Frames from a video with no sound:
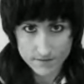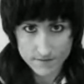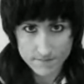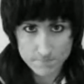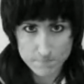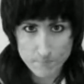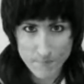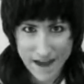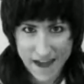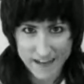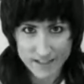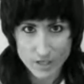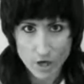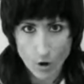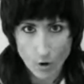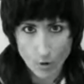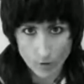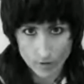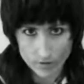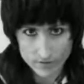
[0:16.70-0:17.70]
Mac
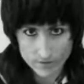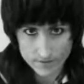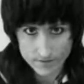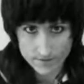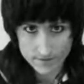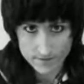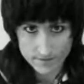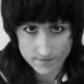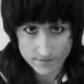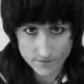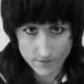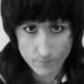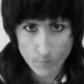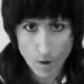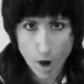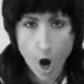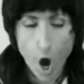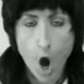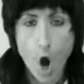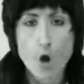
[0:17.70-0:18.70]
Hard, the
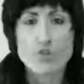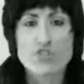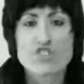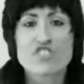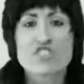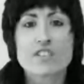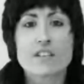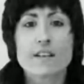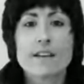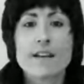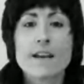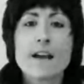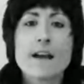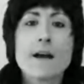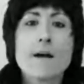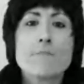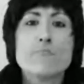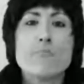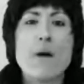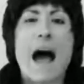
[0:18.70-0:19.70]
most
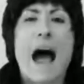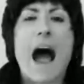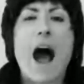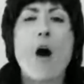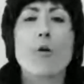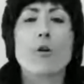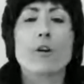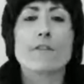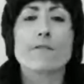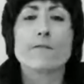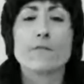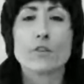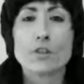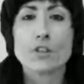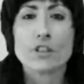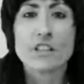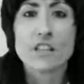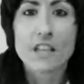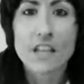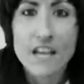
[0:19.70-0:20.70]

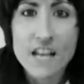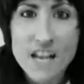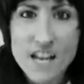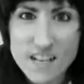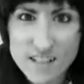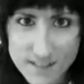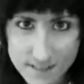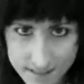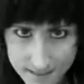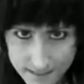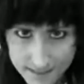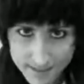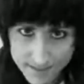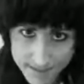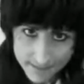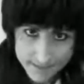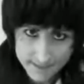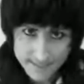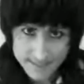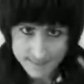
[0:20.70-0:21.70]
powerful Les.
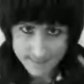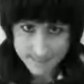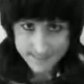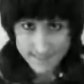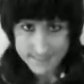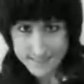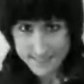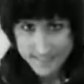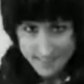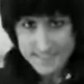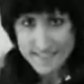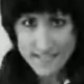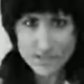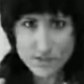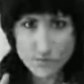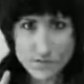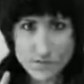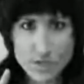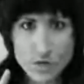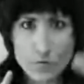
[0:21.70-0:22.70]
And that's
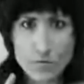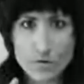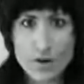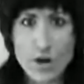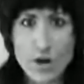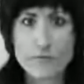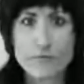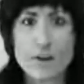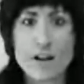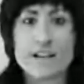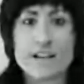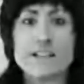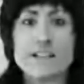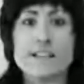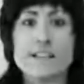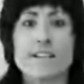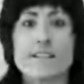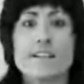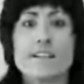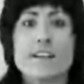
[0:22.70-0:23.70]
what's going on right
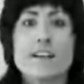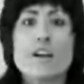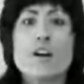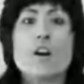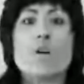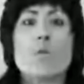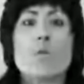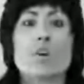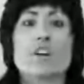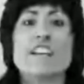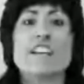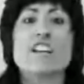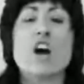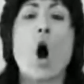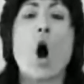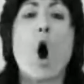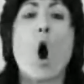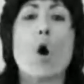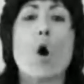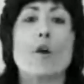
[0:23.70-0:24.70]
here. We're getting
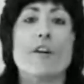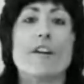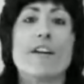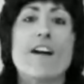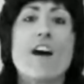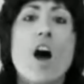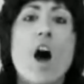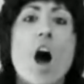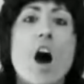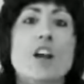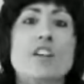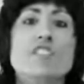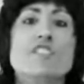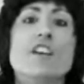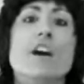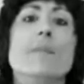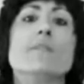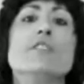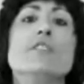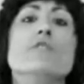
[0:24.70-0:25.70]
hard on
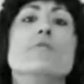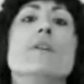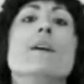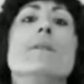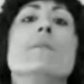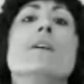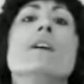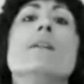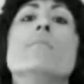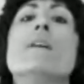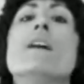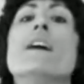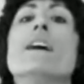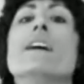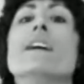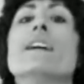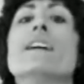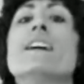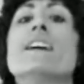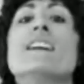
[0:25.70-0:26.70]

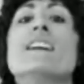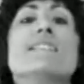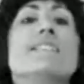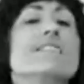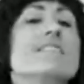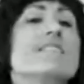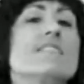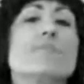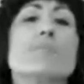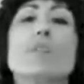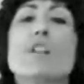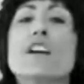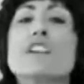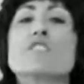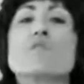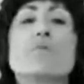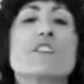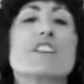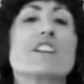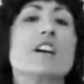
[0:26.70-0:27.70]
WMMA. This is the
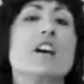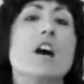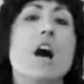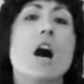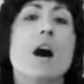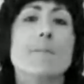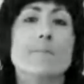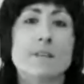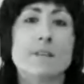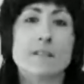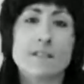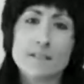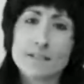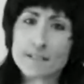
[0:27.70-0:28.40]
place we come.